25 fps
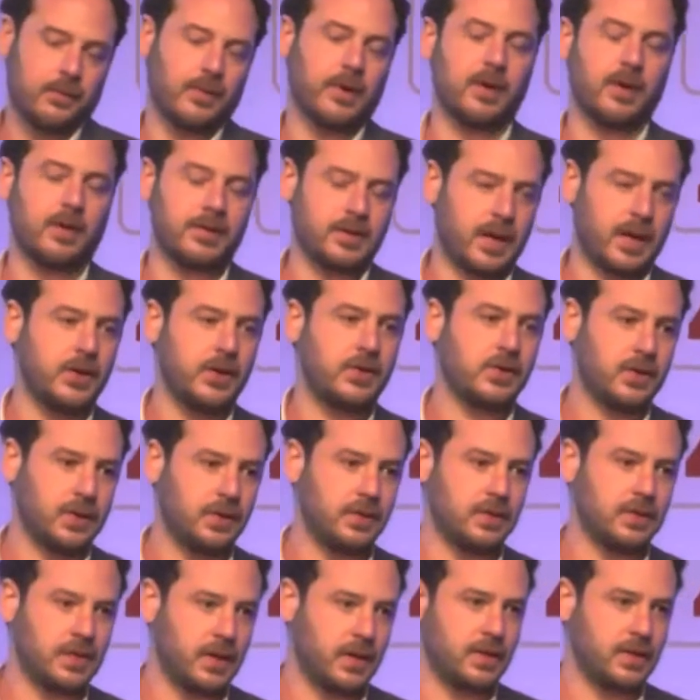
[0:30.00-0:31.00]
in
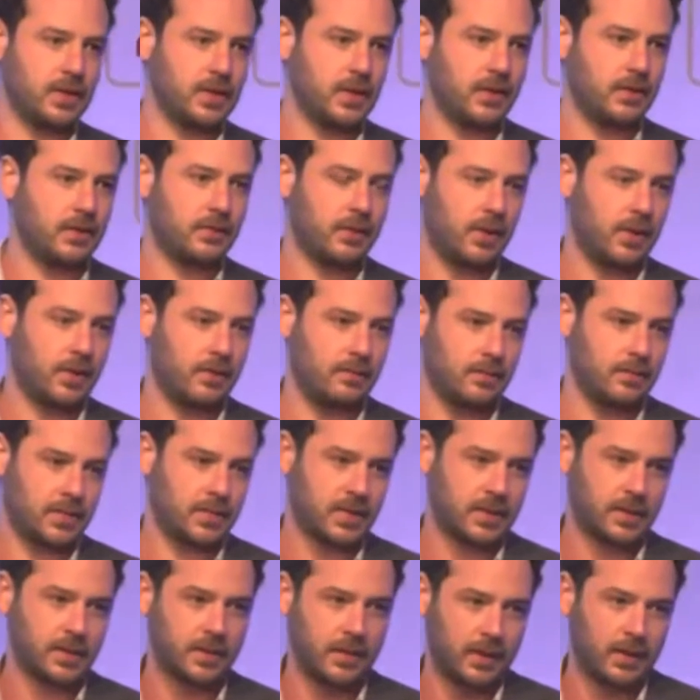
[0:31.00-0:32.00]
organisations and internal
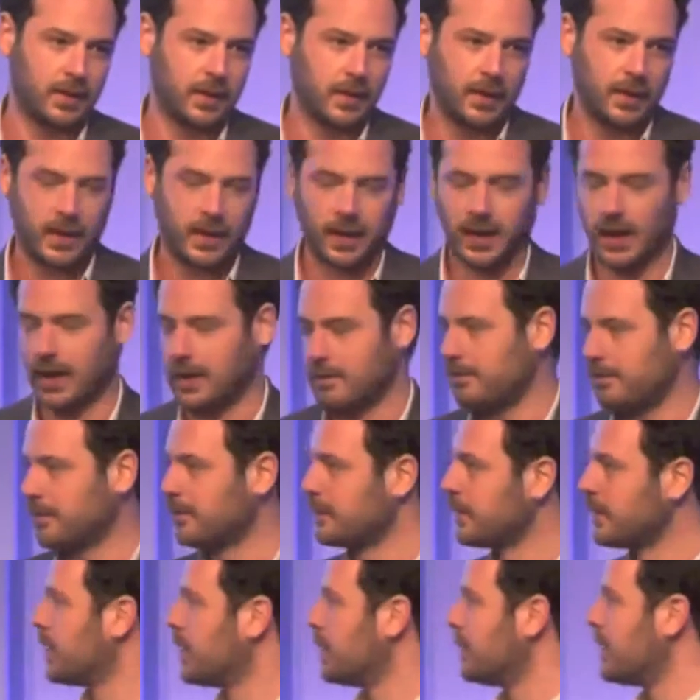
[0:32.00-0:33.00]
comms.
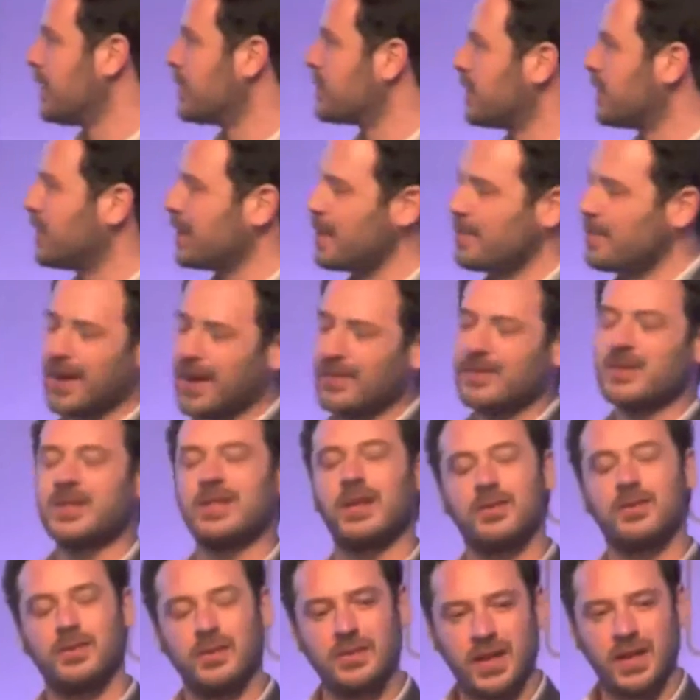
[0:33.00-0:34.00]
But it's really about
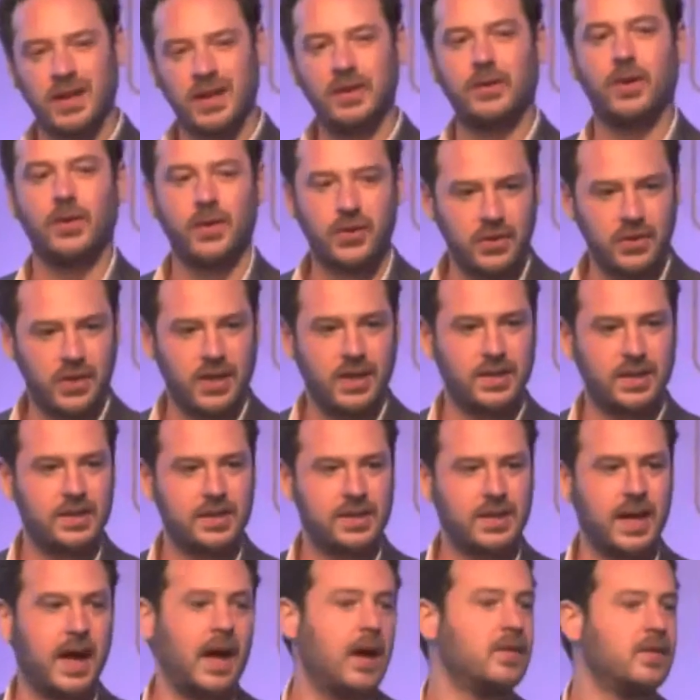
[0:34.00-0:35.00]
social
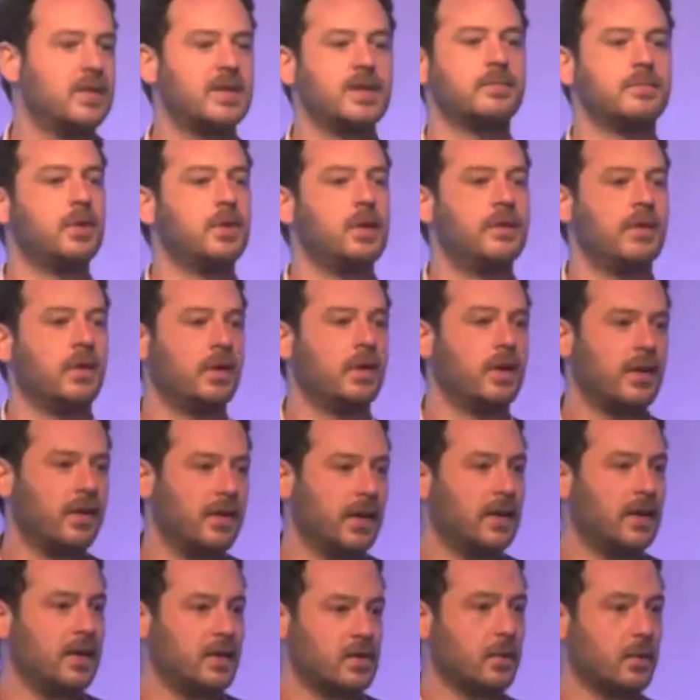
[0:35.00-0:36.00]
technologies, how this is moving on. I
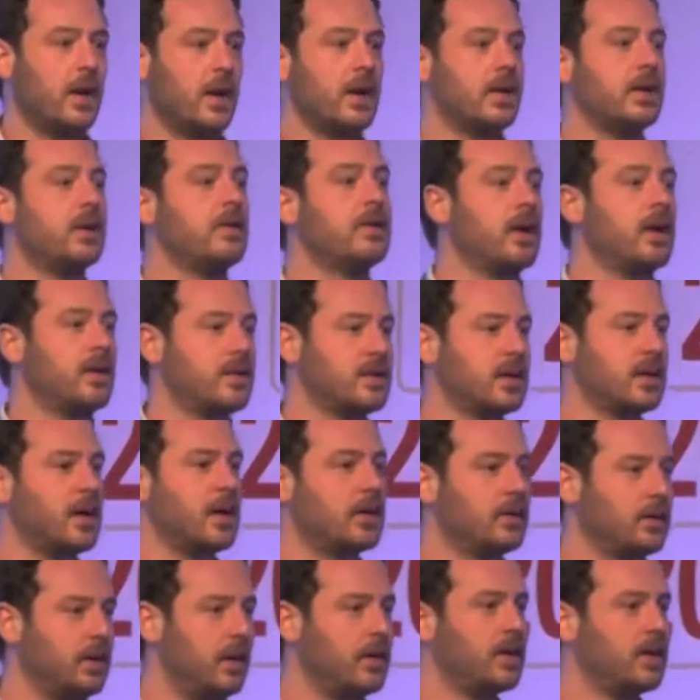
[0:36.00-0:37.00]
think that's why you guys
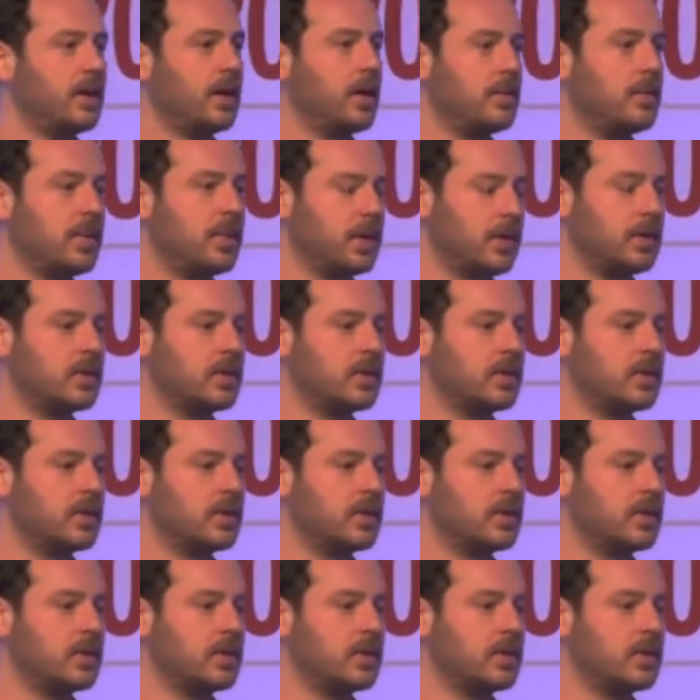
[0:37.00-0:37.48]
kind of like it,